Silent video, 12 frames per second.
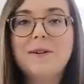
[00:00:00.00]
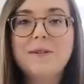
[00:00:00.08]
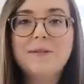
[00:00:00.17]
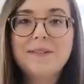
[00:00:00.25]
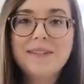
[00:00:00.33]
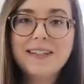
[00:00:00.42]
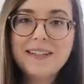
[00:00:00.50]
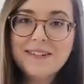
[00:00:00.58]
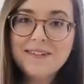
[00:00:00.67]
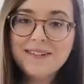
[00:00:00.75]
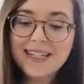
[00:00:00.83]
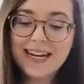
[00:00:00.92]
so
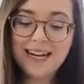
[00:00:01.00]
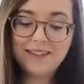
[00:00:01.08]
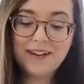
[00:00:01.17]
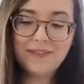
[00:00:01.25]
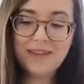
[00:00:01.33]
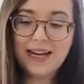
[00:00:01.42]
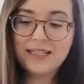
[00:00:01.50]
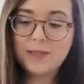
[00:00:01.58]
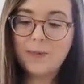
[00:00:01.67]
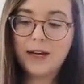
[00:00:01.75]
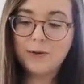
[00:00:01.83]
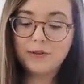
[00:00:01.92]
cute, and I love that
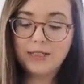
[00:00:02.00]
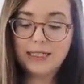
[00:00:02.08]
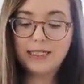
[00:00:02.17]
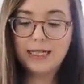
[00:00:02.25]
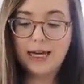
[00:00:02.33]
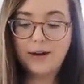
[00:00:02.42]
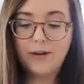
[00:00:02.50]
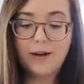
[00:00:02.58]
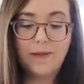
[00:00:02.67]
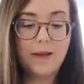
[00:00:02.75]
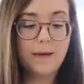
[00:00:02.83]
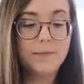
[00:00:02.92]
speckled detail
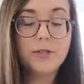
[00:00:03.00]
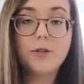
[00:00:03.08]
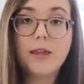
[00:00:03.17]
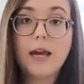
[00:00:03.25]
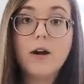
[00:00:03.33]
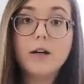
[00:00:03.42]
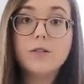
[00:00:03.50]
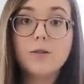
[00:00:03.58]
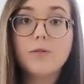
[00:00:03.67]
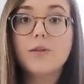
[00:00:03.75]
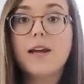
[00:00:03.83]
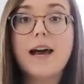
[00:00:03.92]
on them. So they are
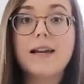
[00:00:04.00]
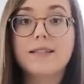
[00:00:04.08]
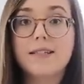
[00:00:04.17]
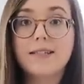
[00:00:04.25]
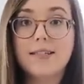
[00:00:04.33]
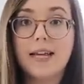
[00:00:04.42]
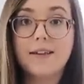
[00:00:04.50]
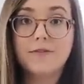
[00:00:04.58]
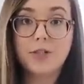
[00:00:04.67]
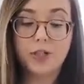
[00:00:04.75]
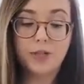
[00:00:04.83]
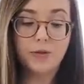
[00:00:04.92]
sold as a set
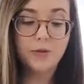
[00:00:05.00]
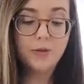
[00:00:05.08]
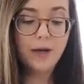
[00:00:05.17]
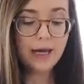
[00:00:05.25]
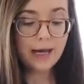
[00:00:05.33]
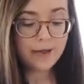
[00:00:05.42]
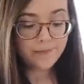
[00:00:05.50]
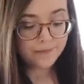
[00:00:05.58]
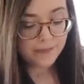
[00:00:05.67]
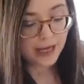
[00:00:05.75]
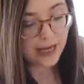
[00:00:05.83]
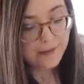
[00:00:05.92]
of 2.
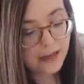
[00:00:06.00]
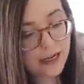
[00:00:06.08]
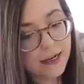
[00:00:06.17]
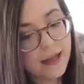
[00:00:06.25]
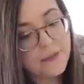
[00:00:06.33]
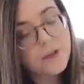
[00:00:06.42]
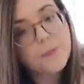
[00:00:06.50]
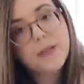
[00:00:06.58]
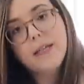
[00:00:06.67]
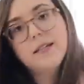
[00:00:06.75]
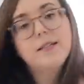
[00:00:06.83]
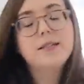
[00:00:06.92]
And then another
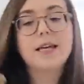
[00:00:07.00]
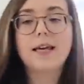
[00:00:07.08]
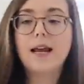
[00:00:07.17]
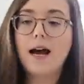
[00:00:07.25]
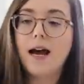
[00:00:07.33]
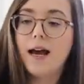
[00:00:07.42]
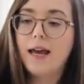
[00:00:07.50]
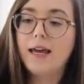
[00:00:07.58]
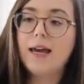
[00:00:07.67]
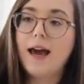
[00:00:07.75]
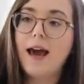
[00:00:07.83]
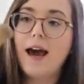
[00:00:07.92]
piece that
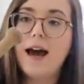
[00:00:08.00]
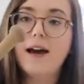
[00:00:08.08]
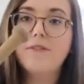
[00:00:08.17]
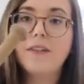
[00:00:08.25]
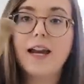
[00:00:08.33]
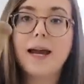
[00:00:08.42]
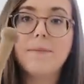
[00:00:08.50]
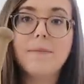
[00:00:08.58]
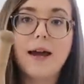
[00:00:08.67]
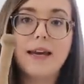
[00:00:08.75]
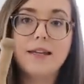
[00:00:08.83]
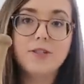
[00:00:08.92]
I have that I
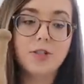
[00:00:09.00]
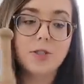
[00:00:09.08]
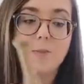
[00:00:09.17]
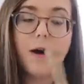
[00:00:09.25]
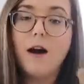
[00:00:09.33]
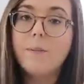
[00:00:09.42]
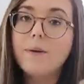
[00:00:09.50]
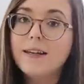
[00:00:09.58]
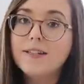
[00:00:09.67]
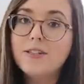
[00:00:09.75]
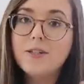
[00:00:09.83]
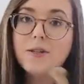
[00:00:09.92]
might just pop
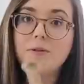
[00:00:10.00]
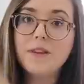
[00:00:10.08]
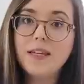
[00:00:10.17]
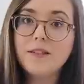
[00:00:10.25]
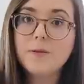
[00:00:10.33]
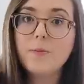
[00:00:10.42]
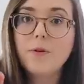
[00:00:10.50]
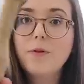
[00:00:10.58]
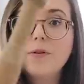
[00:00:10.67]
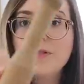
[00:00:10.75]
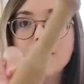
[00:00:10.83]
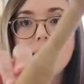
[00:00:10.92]
into these
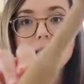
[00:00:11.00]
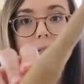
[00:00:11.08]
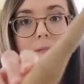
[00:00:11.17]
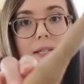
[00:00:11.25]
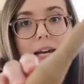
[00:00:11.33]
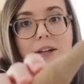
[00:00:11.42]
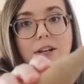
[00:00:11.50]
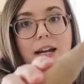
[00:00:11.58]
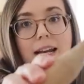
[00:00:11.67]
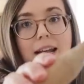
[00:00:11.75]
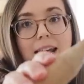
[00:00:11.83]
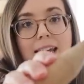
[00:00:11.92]
bowls as I'm
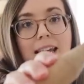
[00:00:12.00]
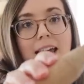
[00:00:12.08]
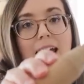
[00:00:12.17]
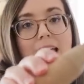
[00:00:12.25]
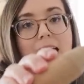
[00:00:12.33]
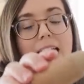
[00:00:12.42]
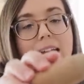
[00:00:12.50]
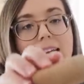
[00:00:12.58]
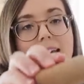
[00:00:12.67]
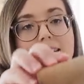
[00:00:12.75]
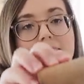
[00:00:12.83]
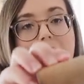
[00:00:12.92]
decorating
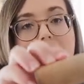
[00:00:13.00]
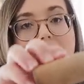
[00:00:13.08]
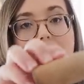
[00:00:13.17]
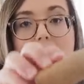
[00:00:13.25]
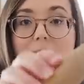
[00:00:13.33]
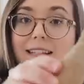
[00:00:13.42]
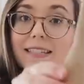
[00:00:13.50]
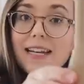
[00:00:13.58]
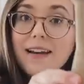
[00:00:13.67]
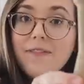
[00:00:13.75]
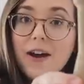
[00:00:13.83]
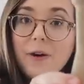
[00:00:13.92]
is a piece that
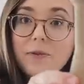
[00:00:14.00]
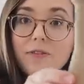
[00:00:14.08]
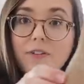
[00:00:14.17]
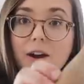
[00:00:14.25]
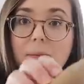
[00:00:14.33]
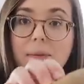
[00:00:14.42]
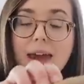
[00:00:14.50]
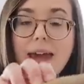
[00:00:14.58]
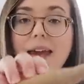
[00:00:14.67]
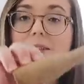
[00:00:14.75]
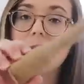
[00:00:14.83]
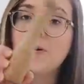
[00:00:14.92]
I found from
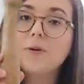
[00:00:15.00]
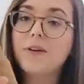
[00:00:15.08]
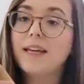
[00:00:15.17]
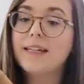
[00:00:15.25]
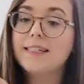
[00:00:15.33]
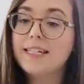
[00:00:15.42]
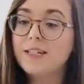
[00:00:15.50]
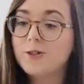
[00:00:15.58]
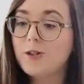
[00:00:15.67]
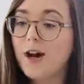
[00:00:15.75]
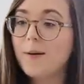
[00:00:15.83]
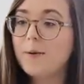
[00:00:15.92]
a local antique
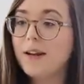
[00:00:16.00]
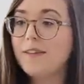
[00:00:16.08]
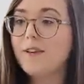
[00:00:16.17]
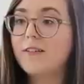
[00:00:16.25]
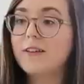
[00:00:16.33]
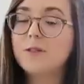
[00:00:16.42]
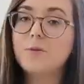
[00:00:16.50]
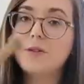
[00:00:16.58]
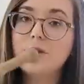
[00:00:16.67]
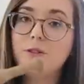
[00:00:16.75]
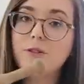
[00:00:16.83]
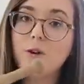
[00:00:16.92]
shop, and I thought this
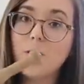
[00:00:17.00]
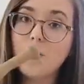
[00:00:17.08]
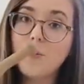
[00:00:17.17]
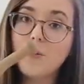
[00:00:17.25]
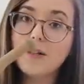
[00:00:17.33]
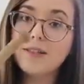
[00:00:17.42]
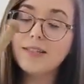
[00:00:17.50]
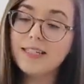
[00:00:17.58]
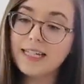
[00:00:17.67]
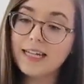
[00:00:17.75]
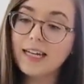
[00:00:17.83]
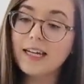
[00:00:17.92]
was so
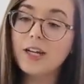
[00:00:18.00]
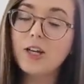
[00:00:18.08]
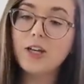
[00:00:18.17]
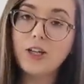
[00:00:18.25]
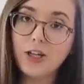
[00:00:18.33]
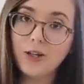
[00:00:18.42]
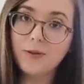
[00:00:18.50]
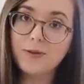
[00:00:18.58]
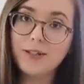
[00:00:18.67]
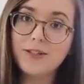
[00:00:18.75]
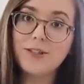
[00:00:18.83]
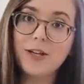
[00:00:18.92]
stinking
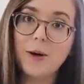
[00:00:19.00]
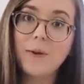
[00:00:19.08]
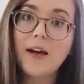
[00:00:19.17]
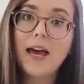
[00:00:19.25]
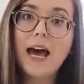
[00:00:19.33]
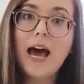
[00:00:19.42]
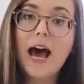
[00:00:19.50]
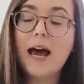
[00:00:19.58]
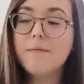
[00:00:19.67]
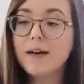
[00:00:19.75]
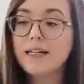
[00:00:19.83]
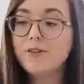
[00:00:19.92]
cute. So
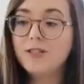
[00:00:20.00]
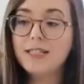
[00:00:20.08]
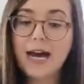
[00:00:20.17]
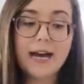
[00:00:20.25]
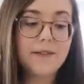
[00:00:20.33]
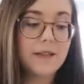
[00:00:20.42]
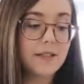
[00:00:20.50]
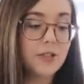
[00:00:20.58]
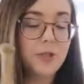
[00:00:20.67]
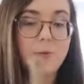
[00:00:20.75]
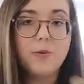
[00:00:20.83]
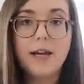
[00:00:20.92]
I might just add
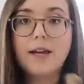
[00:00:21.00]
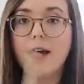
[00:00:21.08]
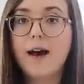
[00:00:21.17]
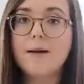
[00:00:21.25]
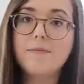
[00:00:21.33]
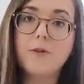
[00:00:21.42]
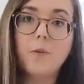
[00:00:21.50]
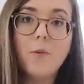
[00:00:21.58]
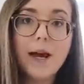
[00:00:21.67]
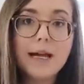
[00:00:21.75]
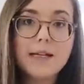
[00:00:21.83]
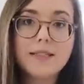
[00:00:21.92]
this to break up the
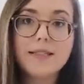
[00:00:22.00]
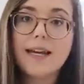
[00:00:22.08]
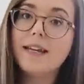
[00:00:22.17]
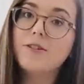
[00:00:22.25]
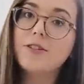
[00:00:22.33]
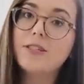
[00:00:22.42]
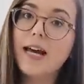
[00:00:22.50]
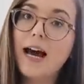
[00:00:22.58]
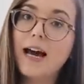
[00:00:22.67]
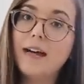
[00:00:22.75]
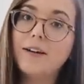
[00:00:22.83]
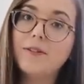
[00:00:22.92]
whites and just
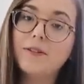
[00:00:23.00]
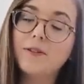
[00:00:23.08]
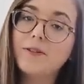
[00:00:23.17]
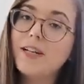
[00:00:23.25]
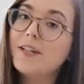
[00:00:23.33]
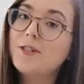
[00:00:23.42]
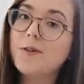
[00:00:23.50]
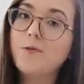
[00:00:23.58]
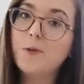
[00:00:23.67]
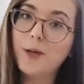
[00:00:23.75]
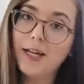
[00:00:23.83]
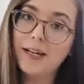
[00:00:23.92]
add a little touch
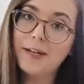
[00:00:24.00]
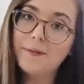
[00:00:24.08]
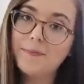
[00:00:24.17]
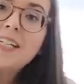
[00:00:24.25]
of wood.